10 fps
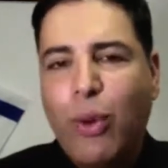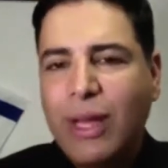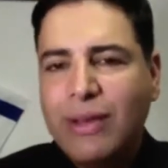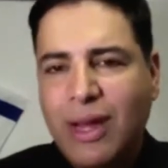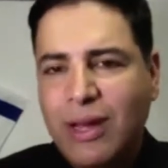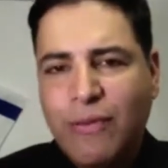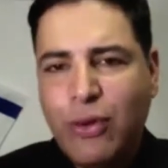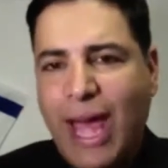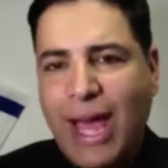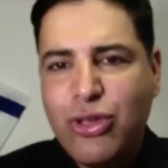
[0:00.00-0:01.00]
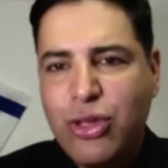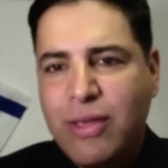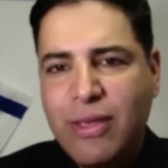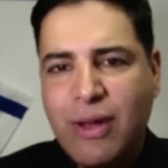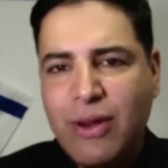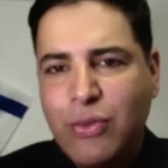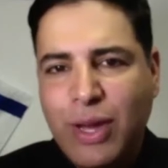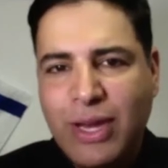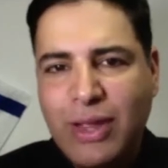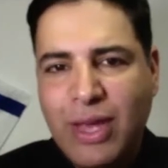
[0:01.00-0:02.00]
What kind of reactions are you
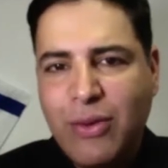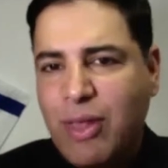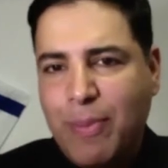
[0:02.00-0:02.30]
getting there,